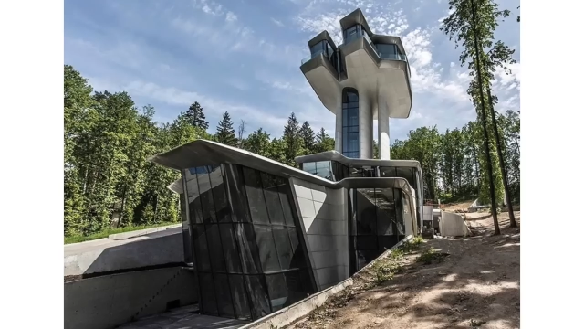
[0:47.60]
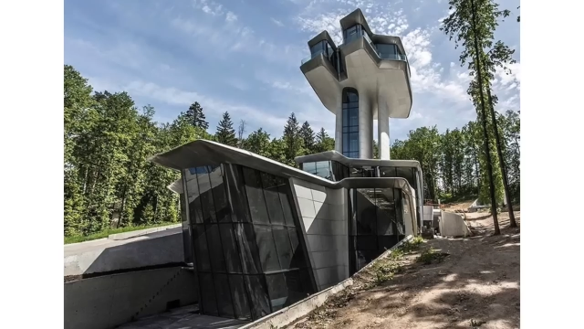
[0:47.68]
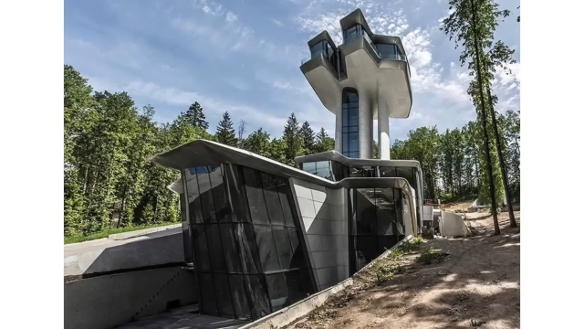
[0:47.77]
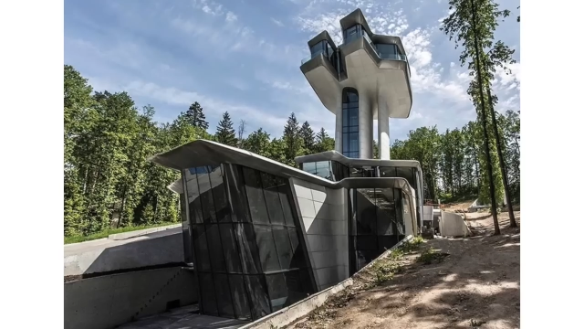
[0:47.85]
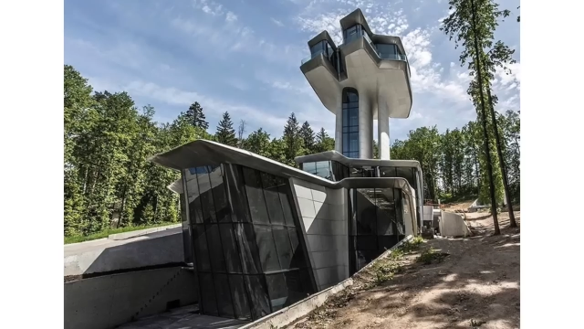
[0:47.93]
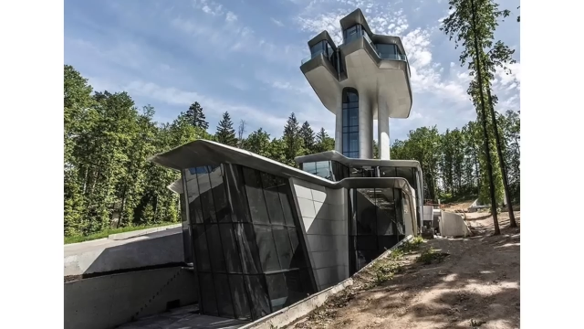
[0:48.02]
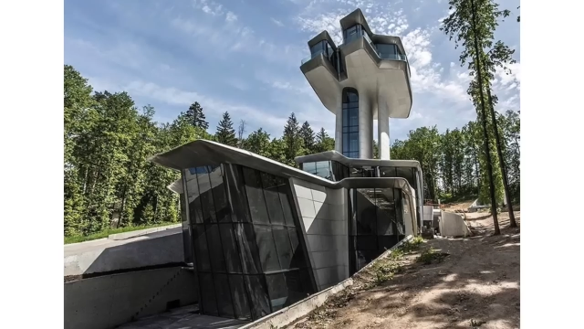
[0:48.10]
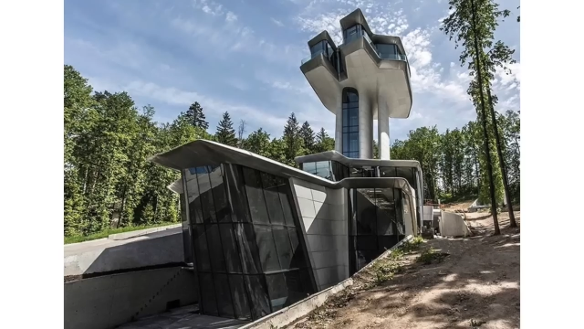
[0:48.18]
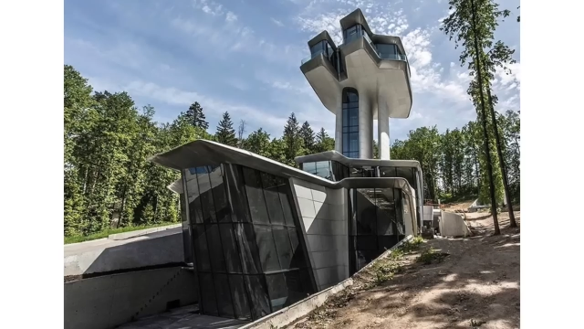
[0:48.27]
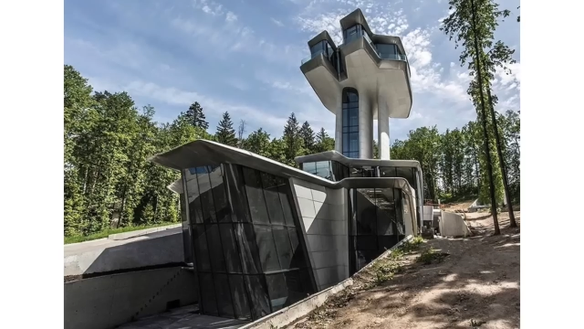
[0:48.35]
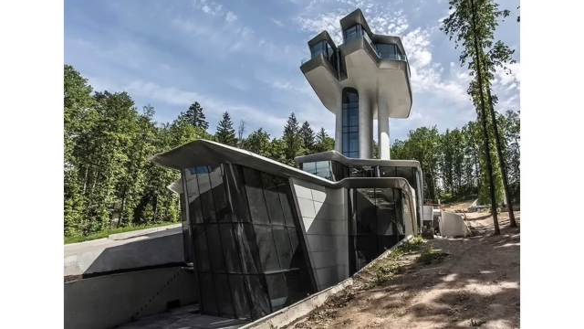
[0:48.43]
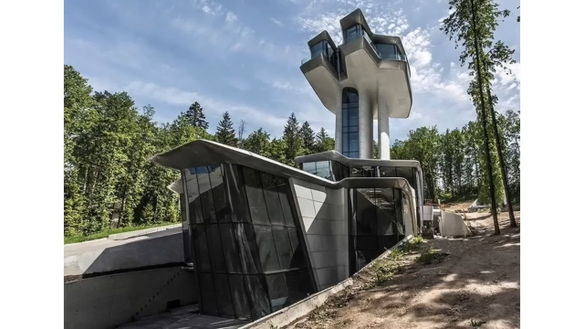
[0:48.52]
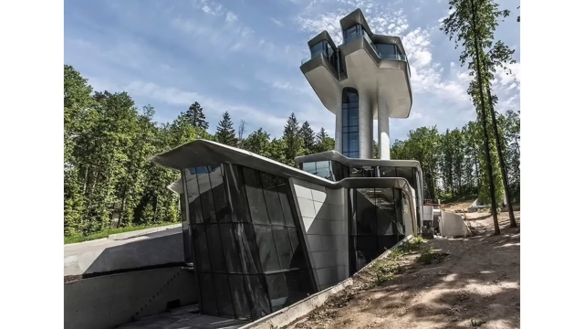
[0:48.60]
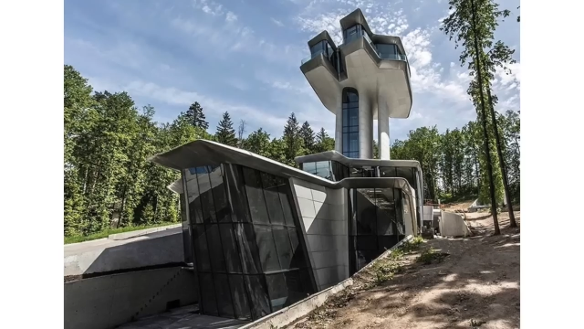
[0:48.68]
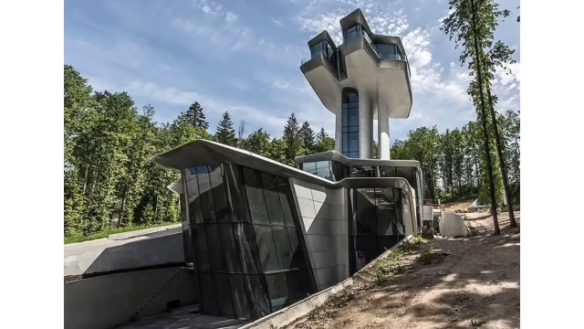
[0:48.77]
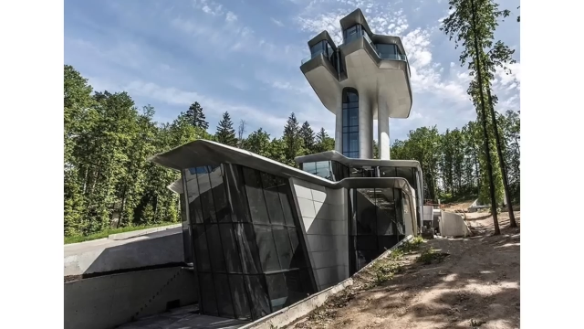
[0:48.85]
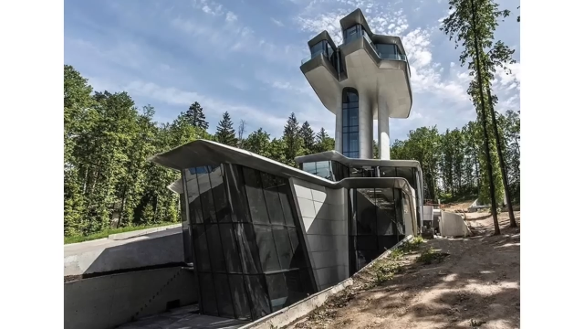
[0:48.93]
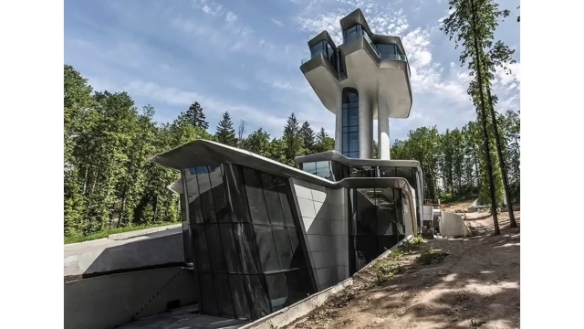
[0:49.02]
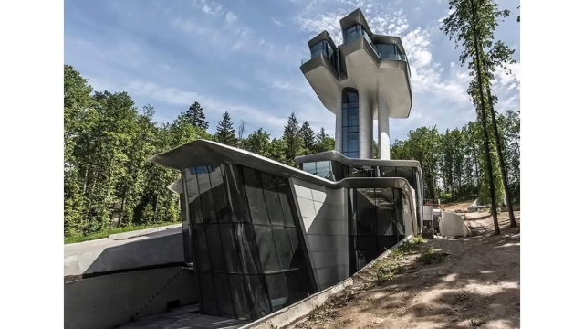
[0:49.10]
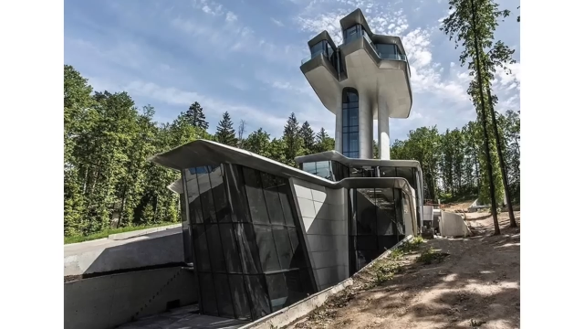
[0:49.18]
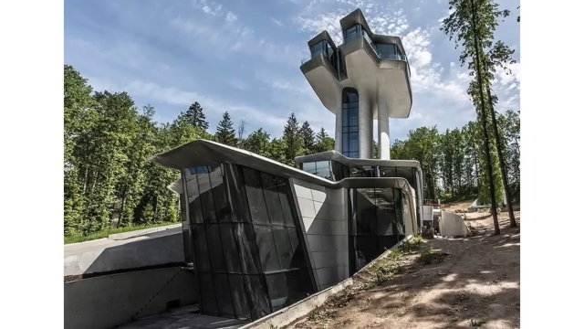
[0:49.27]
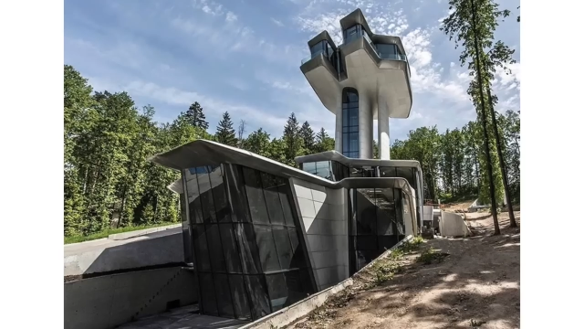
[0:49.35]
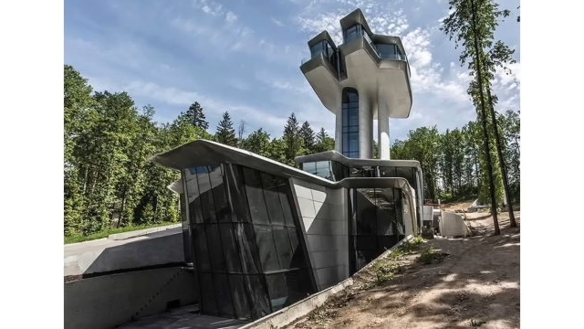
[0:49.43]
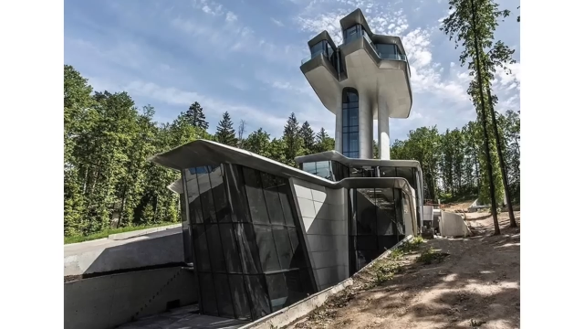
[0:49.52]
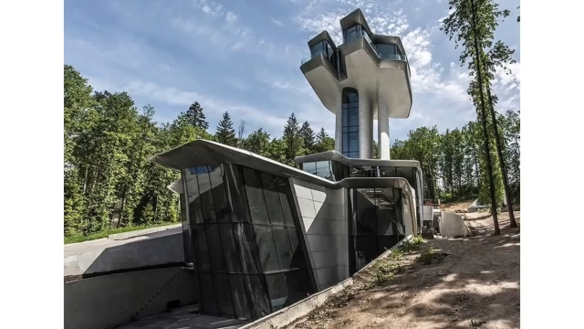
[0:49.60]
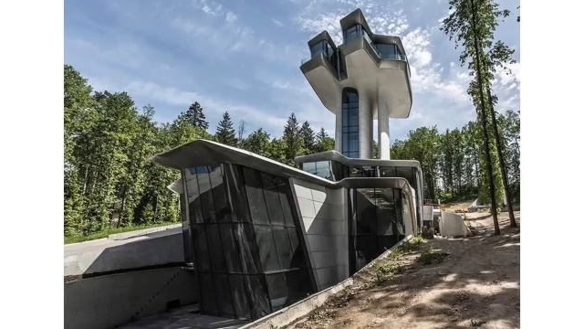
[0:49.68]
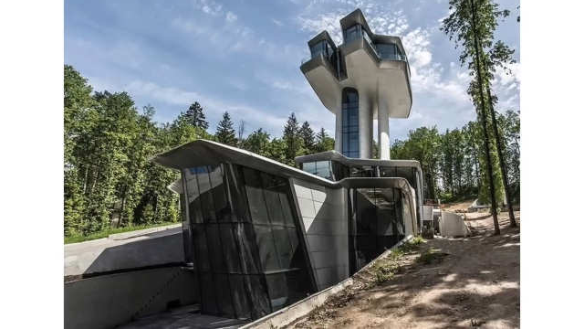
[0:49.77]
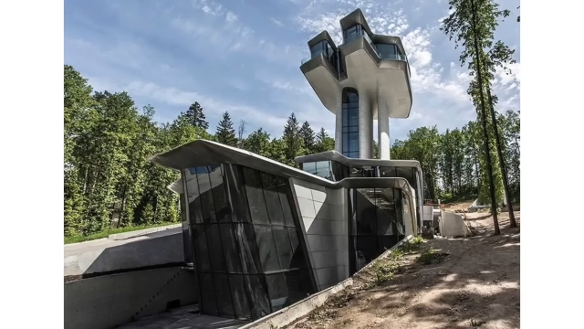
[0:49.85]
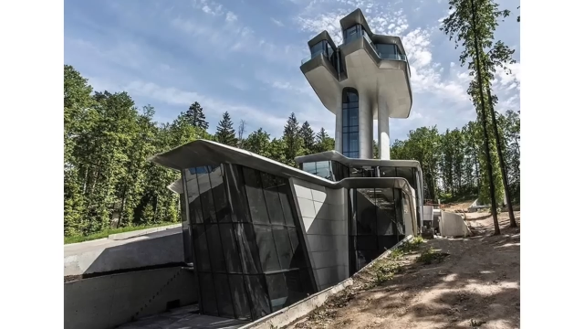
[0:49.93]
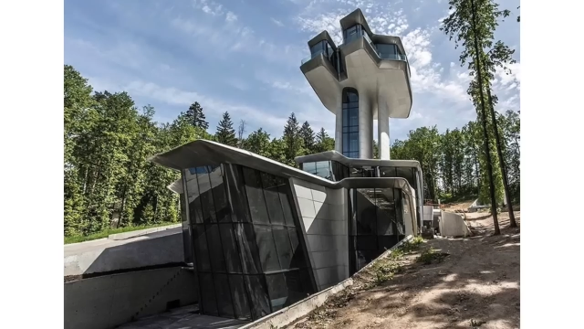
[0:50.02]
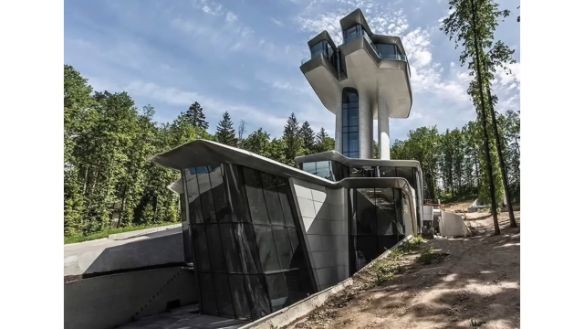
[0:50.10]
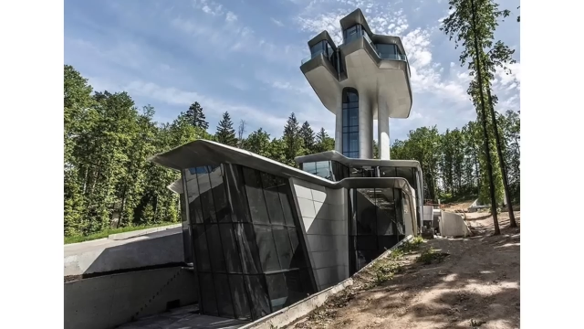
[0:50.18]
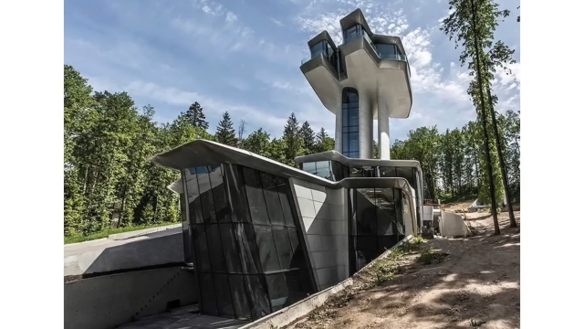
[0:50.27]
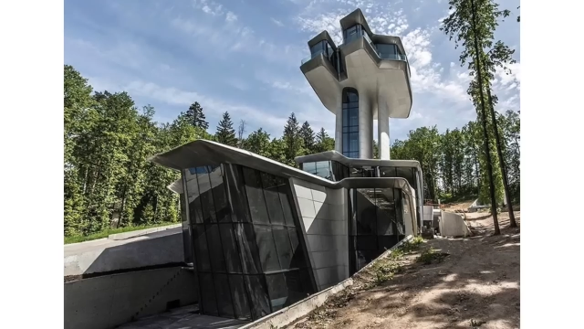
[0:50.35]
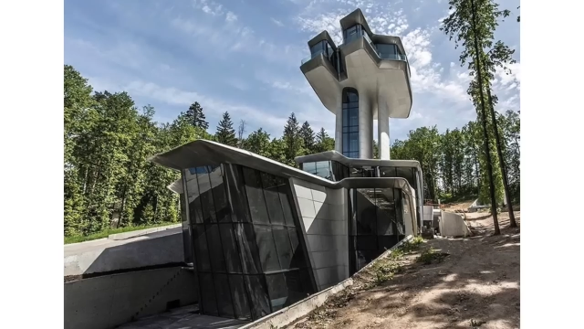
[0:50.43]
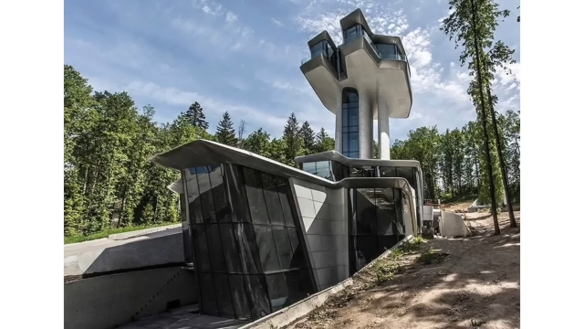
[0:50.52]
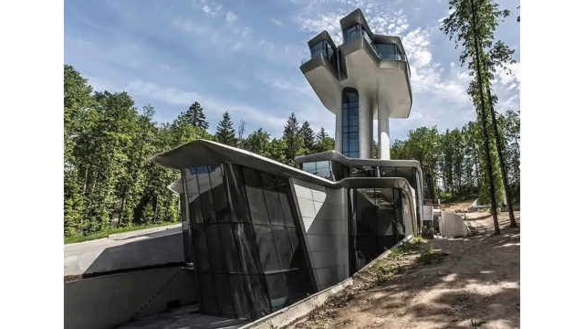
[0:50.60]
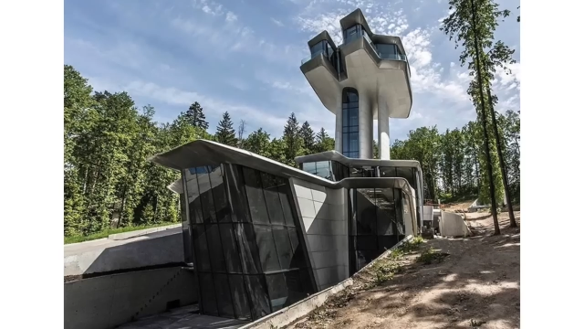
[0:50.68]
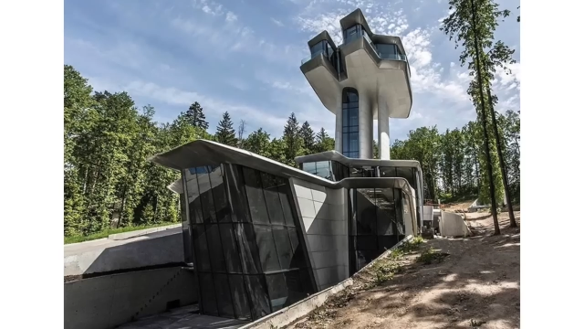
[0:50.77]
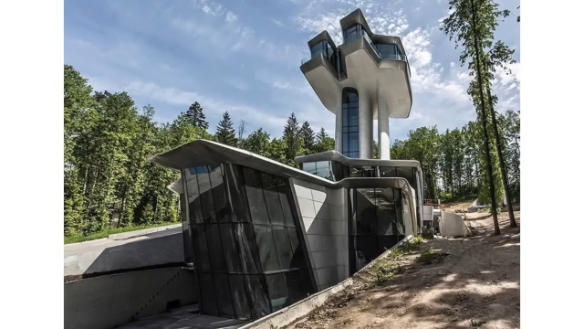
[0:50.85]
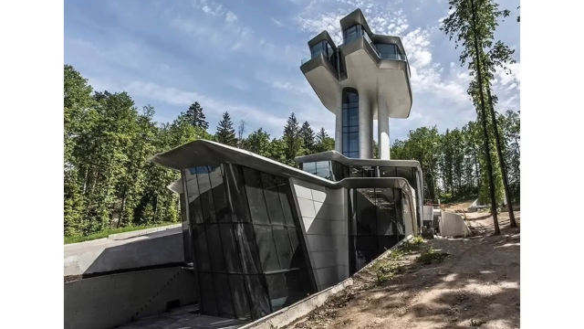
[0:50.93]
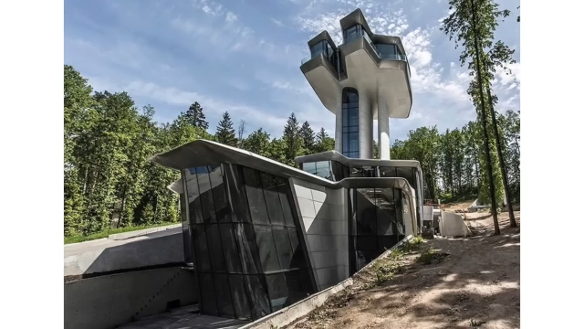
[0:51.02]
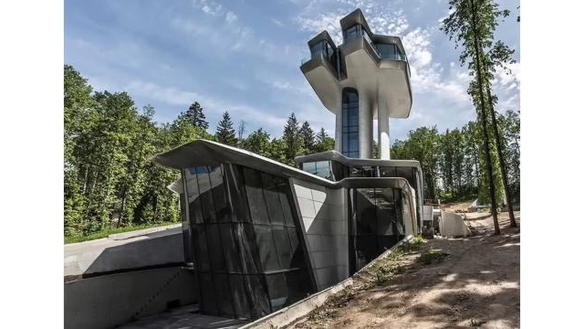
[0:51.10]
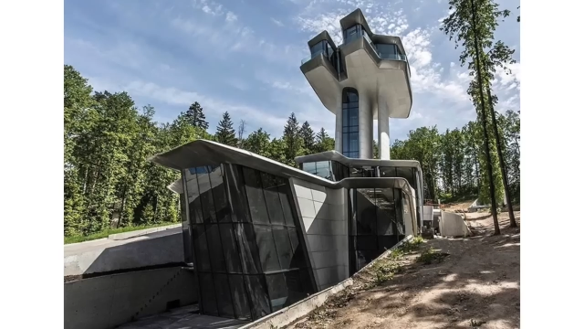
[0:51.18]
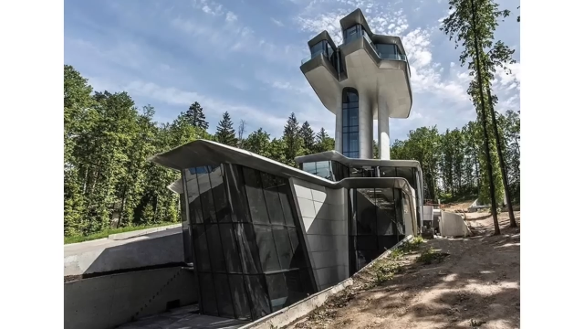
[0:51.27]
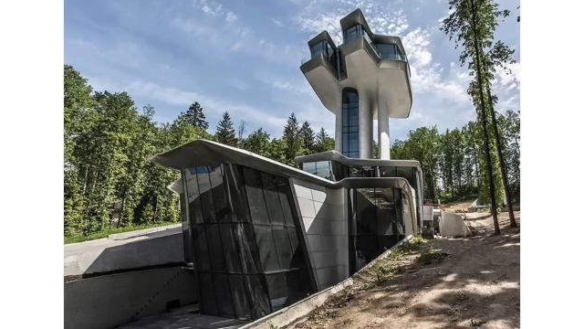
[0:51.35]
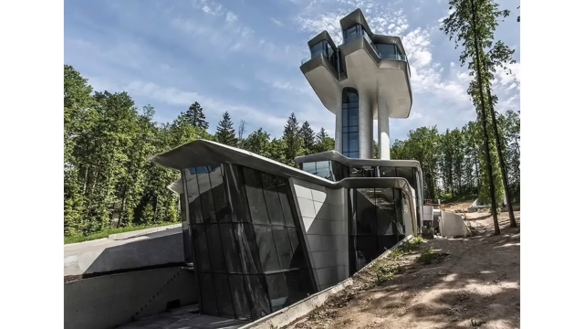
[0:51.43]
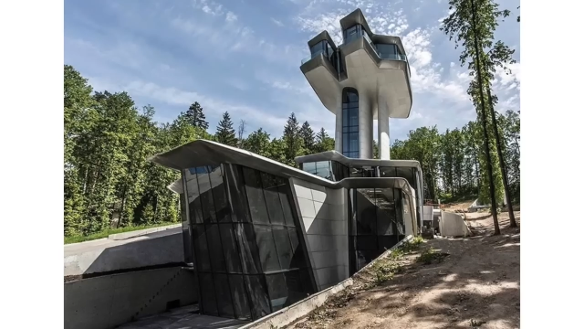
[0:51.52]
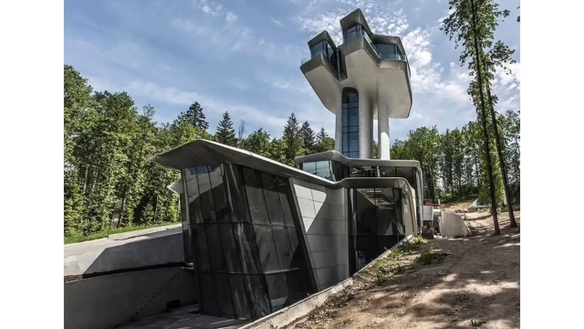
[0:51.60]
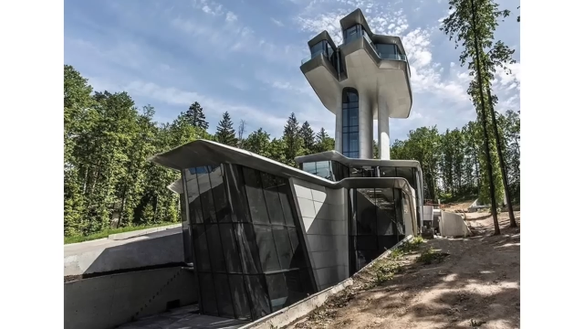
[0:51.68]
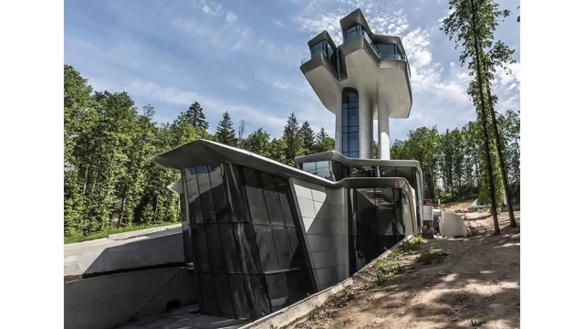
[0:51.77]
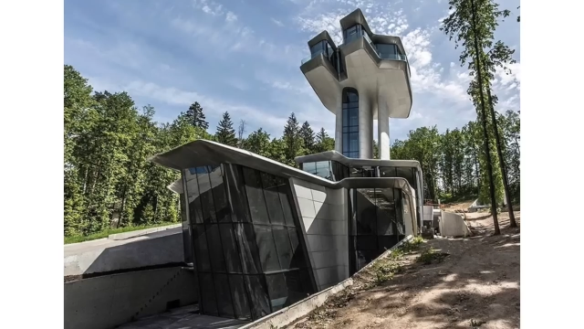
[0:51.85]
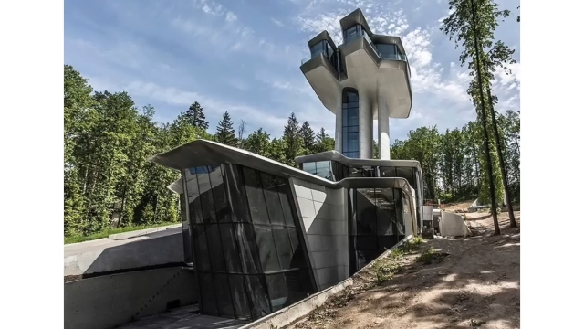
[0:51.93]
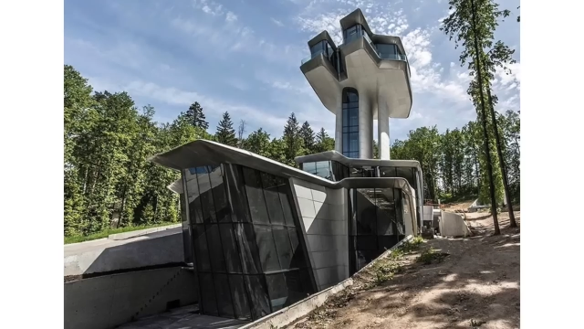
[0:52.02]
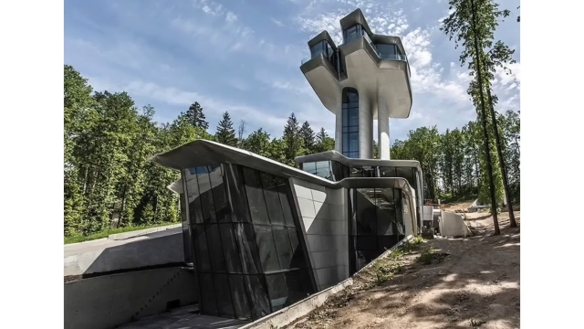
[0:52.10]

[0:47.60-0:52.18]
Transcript: (no speaker visible)